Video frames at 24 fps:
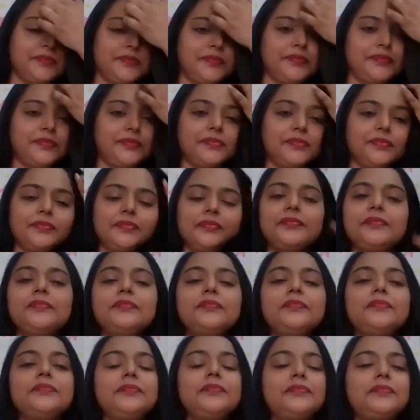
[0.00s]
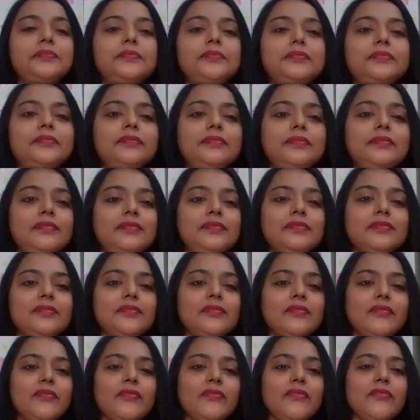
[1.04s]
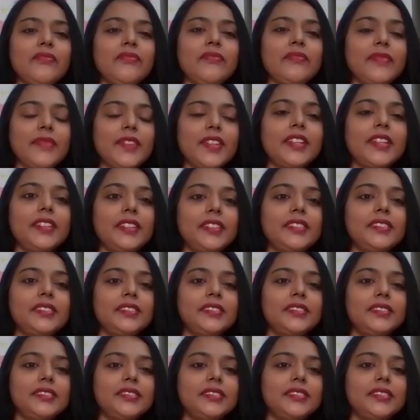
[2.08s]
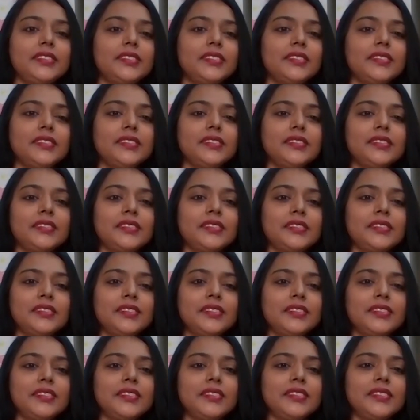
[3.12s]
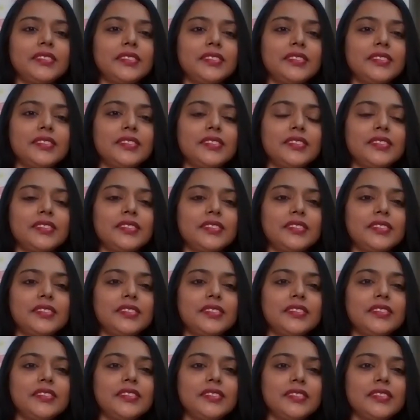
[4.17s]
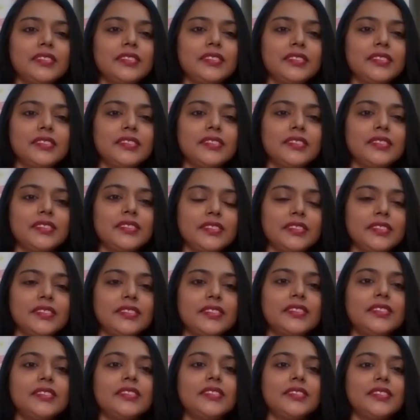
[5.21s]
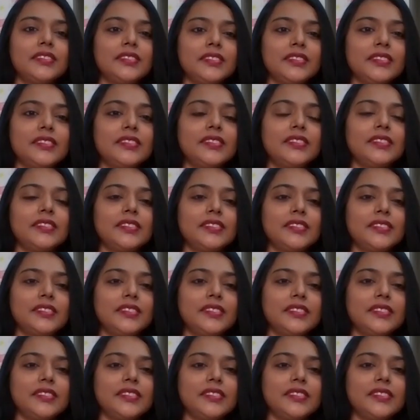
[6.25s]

[no speech]